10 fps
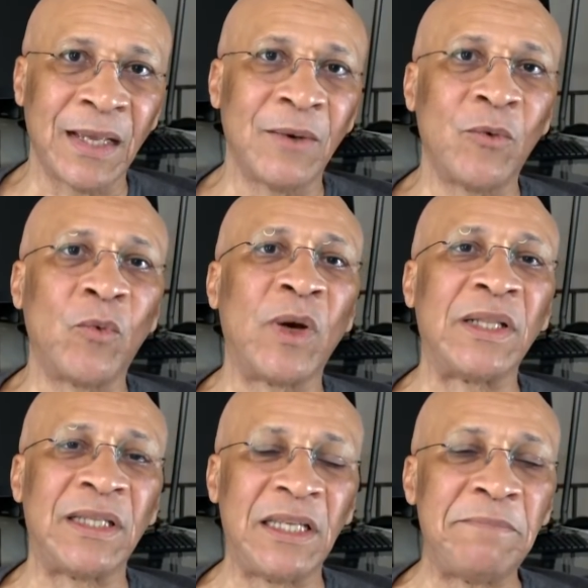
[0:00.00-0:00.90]
When
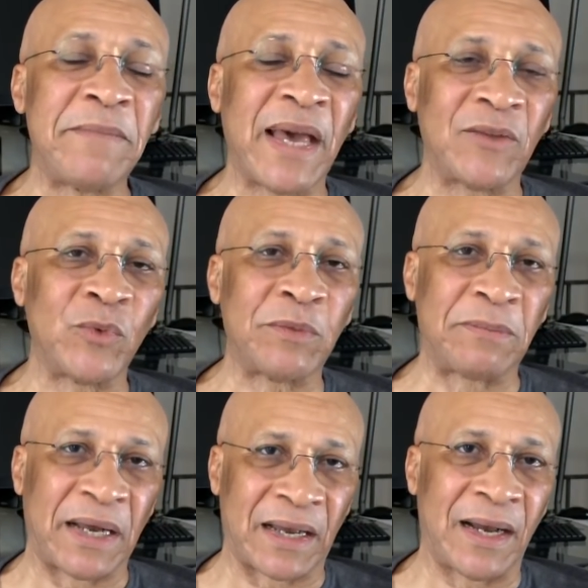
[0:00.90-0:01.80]
he met with
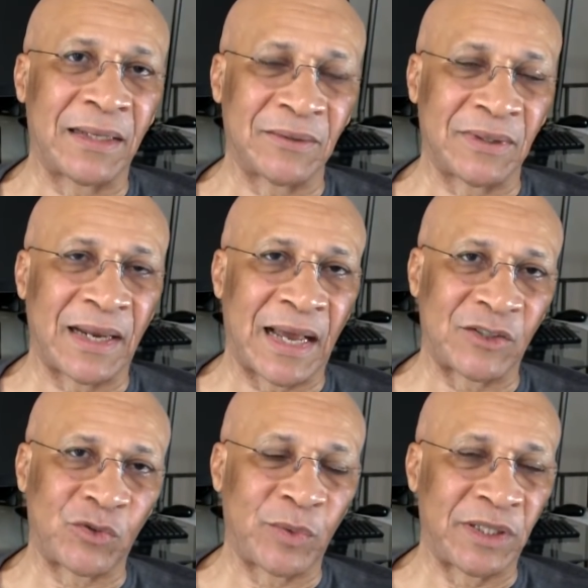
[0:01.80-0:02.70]
McConnell
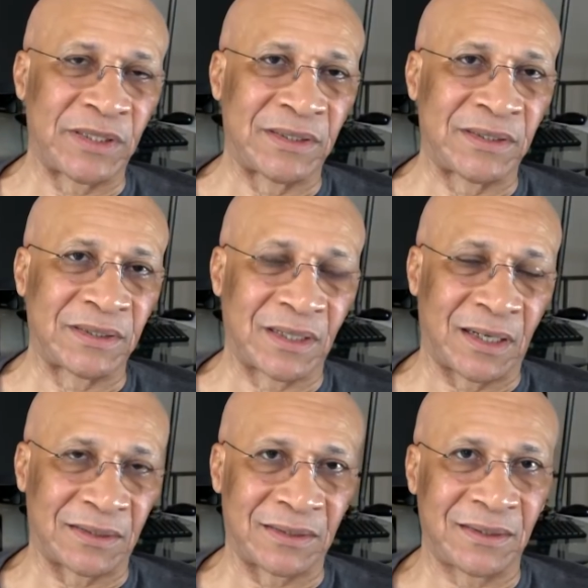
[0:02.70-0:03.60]
last week, they
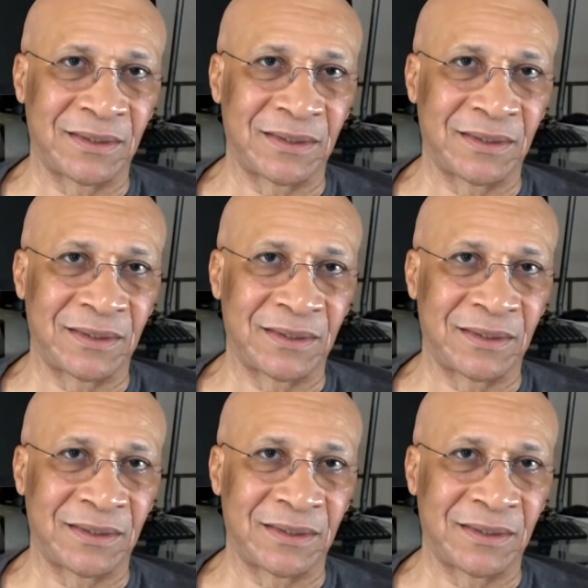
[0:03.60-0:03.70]
discussed.